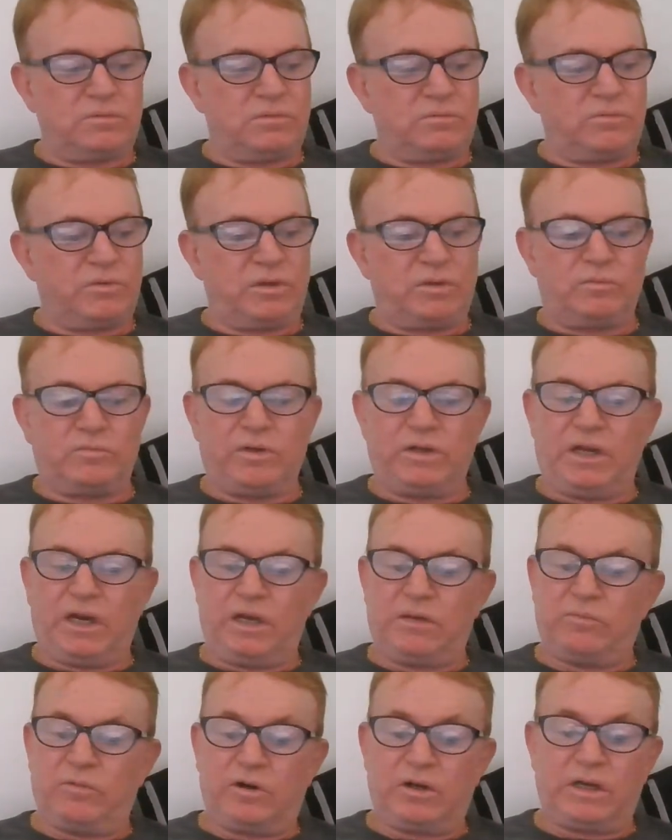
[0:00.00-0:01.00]
We
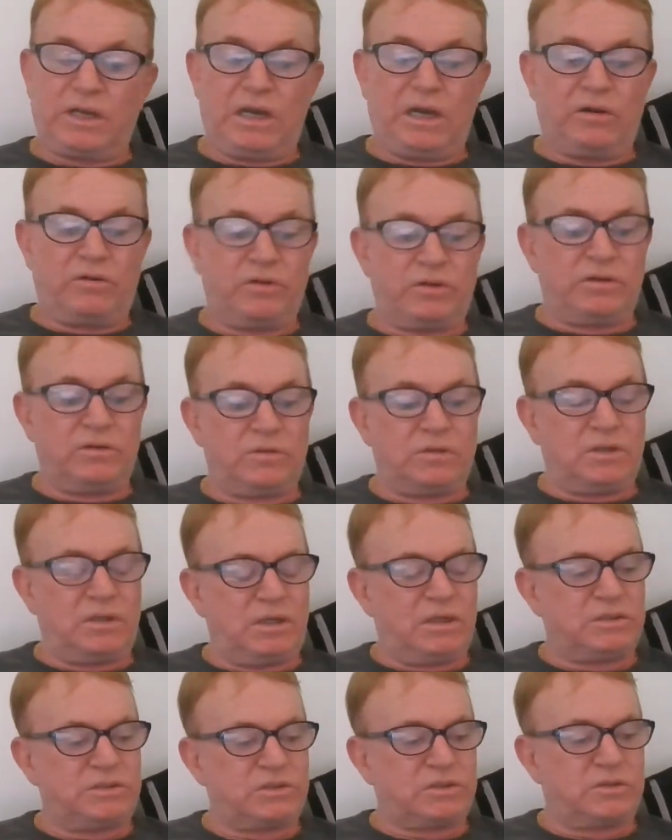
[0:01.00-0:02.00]
don't mind going to
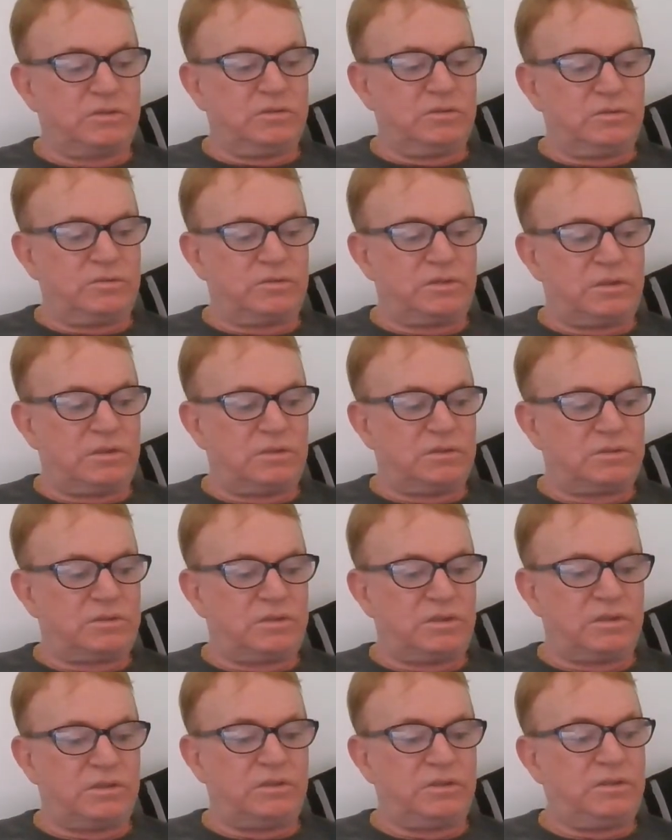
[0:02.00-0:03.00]
a school
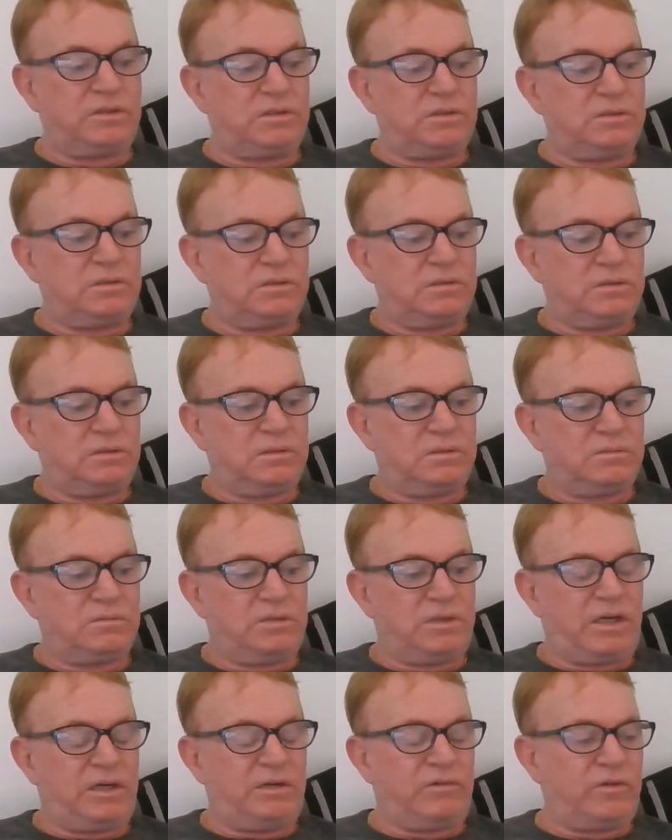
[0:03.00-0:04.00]
to learn. We
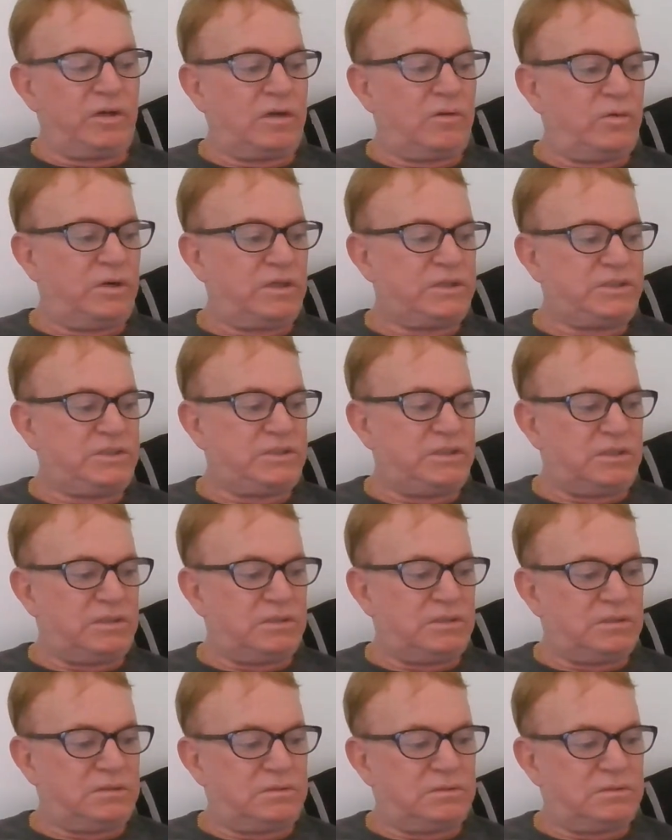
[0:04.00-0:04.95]
don't even question it.